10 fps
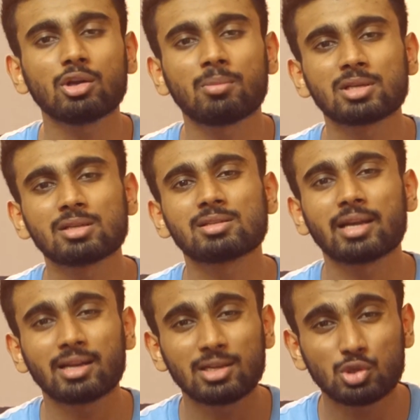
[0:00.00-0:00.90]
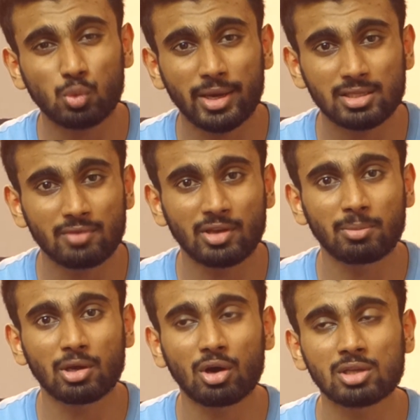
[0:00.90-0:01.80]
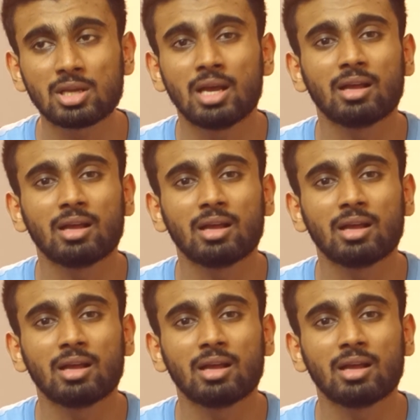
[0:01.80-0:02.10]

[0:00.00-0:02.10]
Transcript: your muscles at least twice a week, because